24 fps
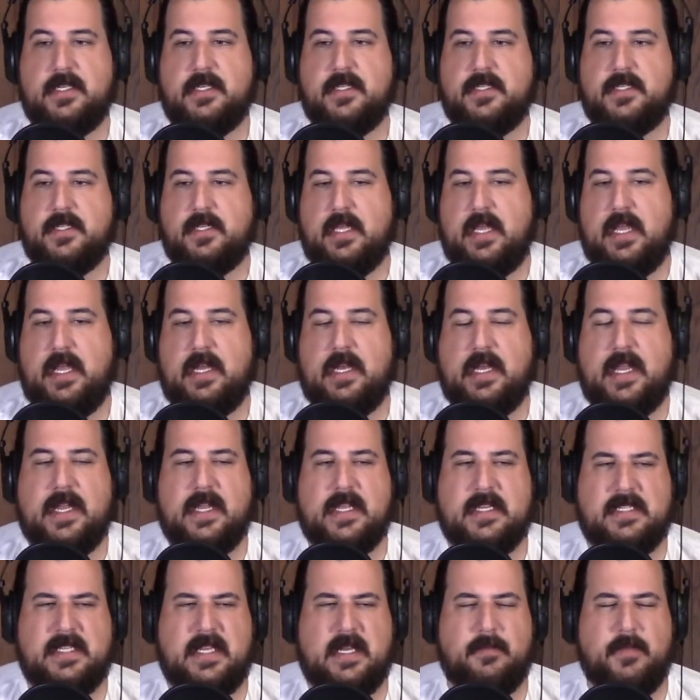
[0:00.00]
And like
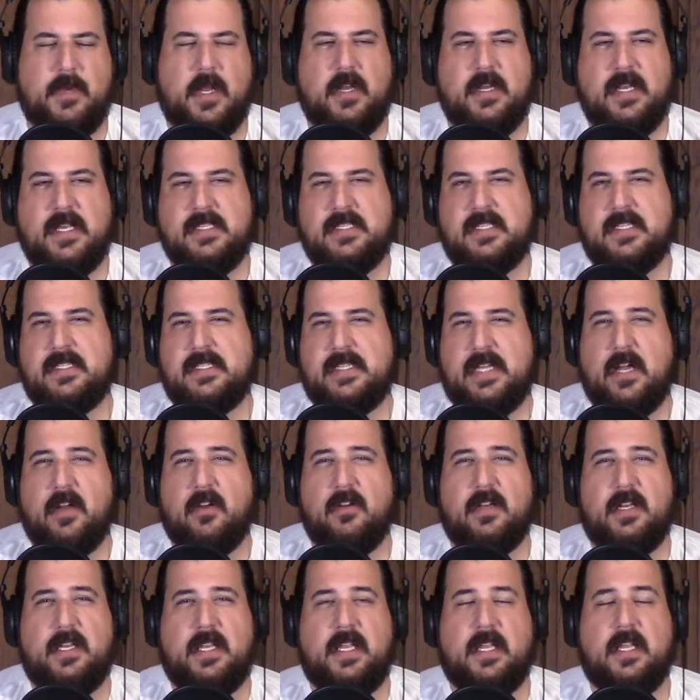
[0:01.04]
I said, I'm not
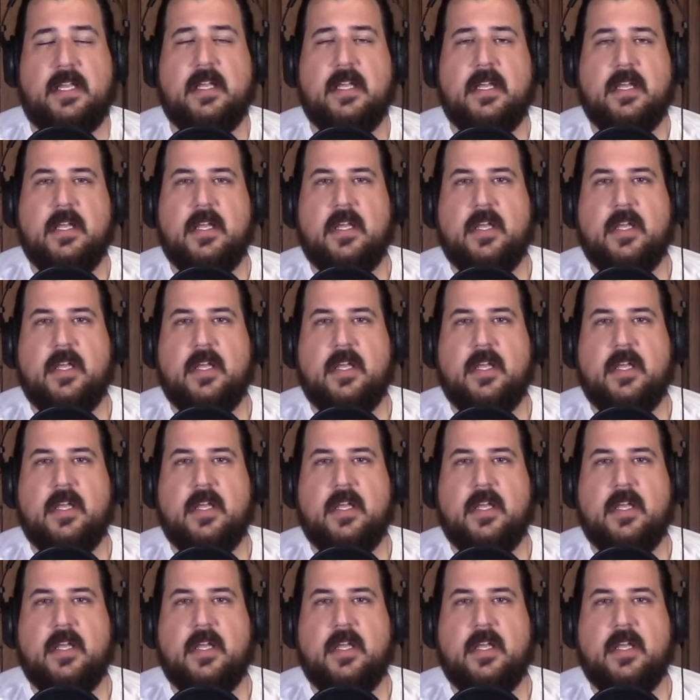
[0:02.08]
necessarily,